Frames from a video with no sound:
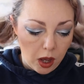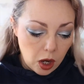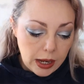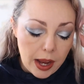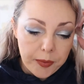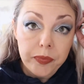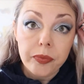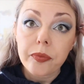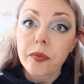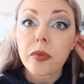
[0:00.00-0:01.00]
Okay,
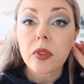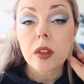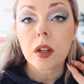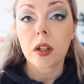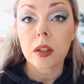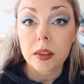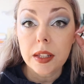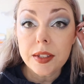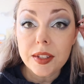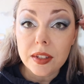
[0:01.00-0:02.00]

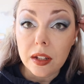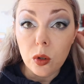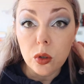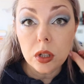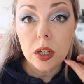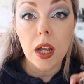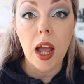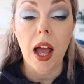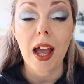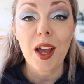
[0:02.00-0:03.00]
this is the look.
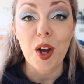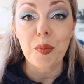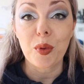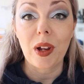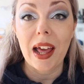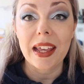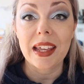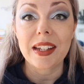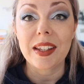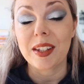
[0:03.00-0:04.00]
I hope you like
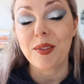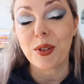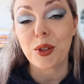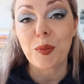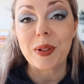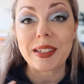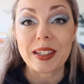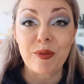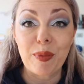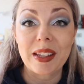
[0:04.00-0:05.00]
it, and if you do, please
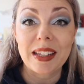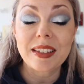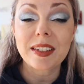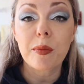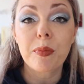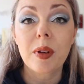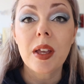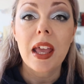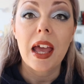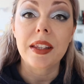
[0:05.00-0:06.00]
leave me a thumbs up,
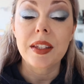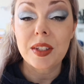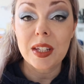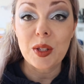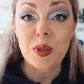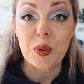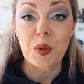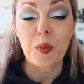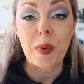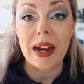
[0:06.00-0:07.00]
and see you
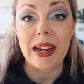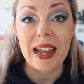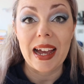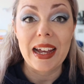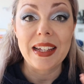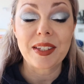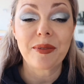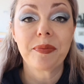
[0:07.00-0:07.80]
soon. Bye guys.